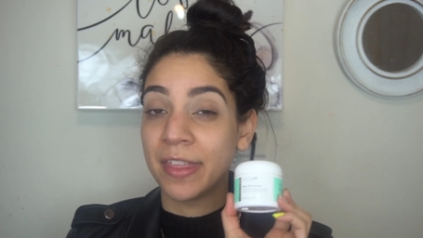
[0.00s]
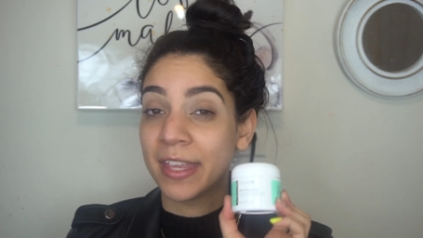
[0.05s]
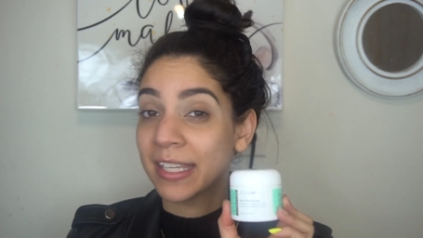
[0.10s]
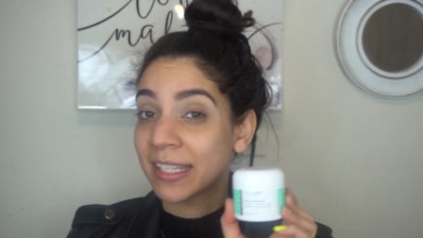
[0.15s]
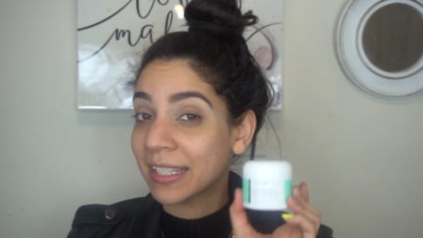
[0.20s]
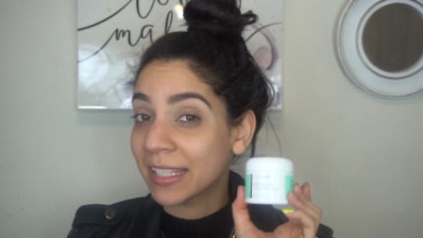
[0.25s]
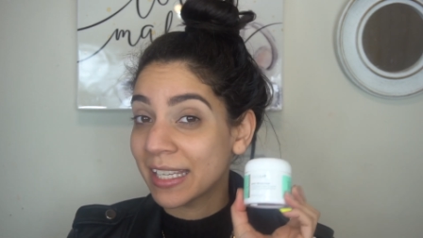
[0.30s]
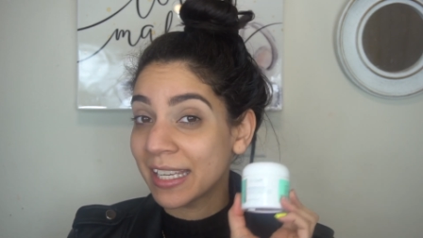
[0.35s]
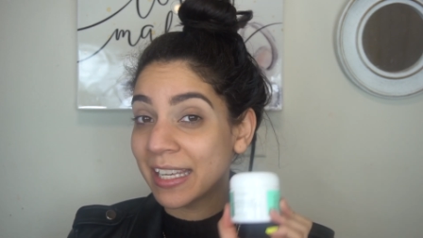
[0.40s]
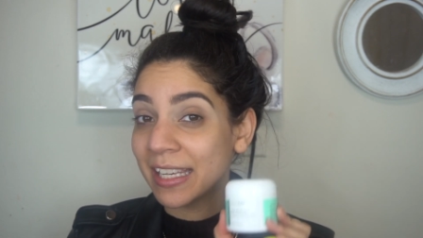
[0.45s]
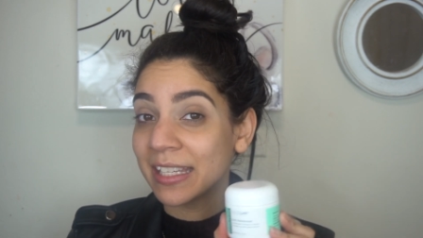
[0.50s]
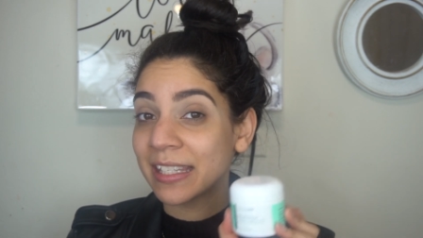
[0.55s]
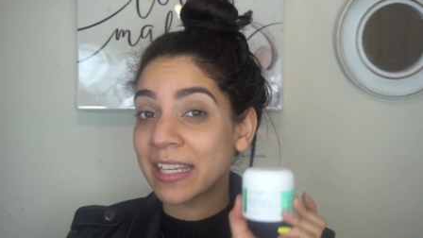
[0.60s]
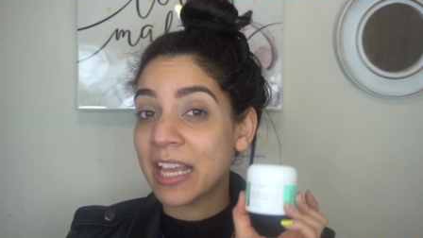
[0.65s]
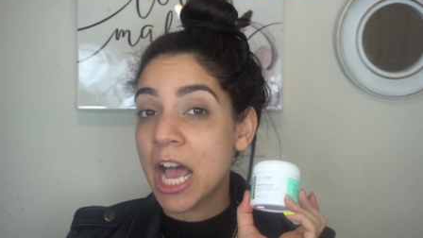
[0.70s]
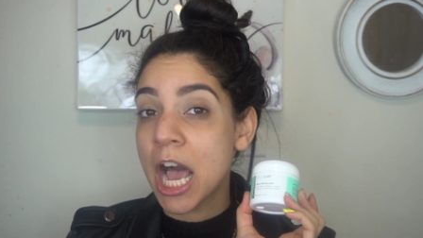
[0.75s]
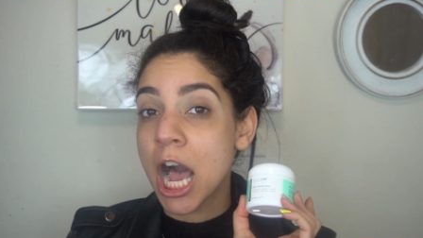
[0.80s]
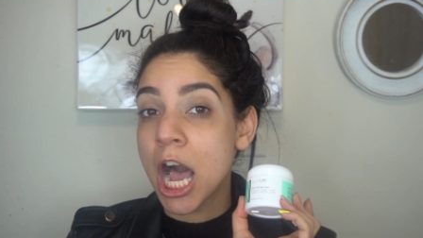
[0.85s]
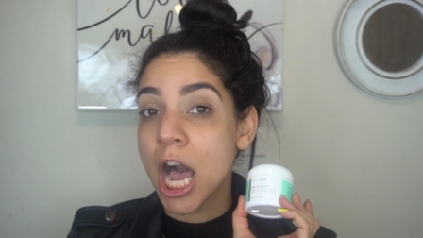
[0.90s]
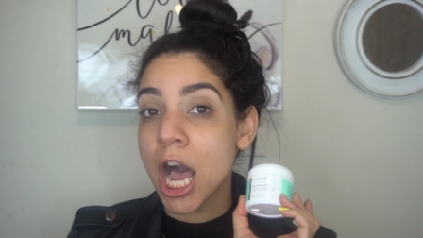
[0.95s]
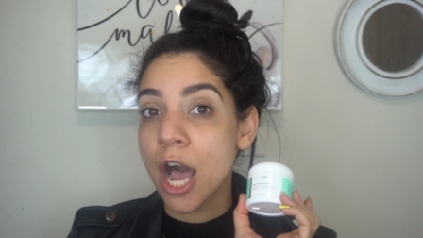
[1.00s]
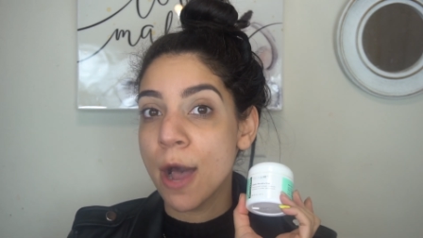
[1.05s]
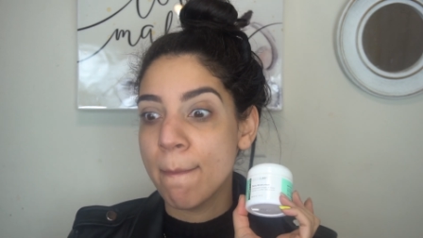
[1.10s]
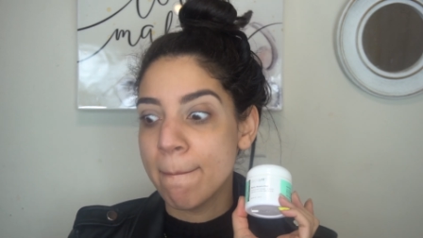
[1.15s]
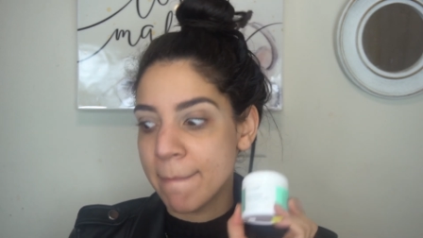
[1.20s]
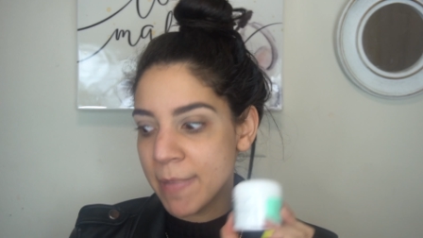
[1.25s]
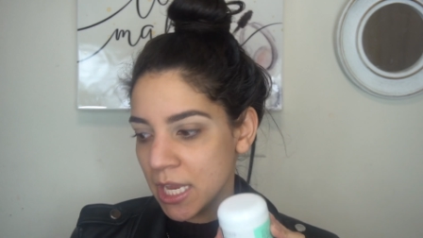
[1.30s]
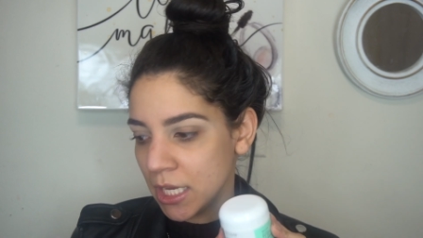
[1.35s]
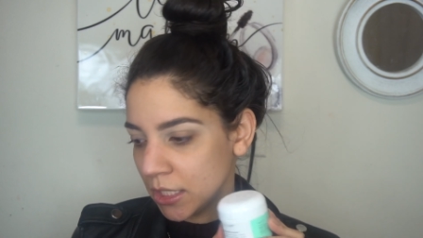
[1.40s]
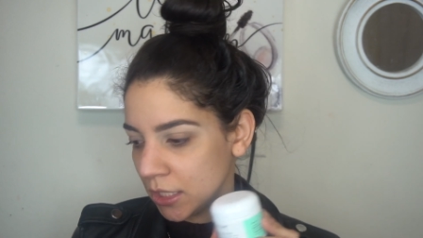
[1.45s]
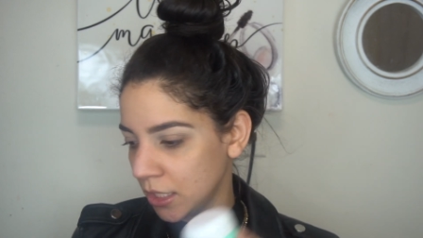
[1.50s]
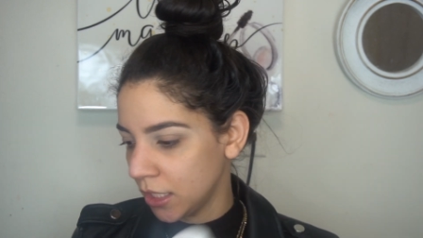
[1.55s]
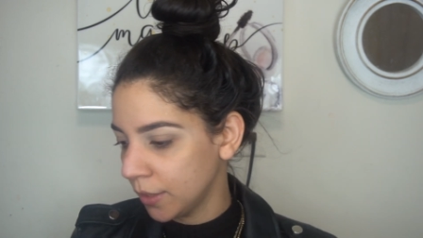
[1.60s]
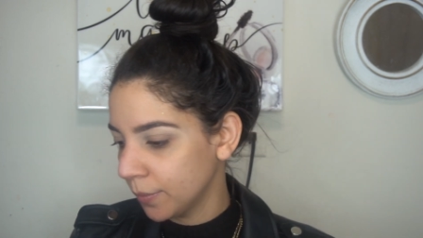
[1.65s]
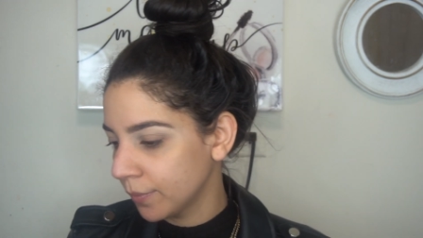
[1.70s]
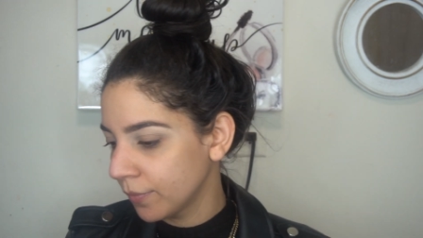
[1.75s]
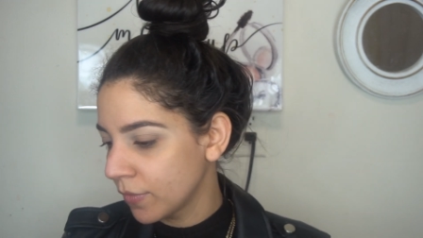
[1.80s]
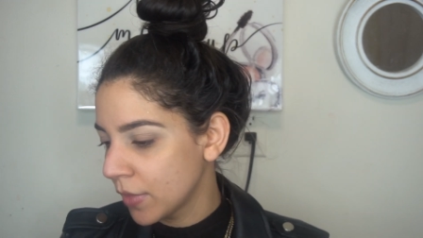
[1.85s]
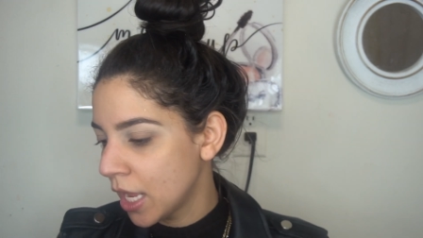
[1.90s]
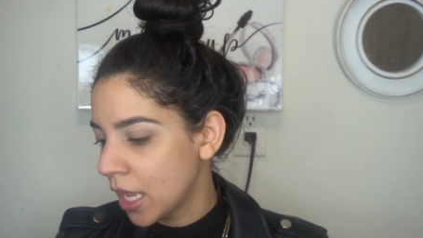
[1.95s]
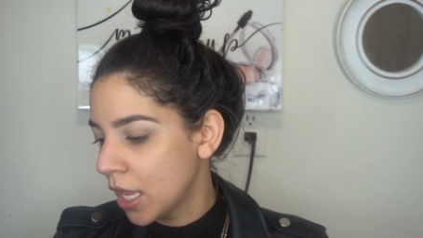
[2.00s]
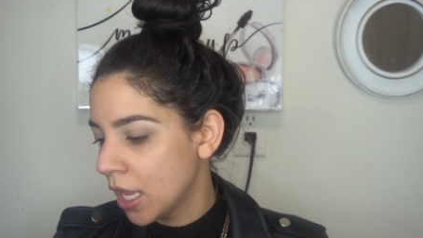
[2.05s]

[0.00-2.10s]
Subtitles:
This is amazing.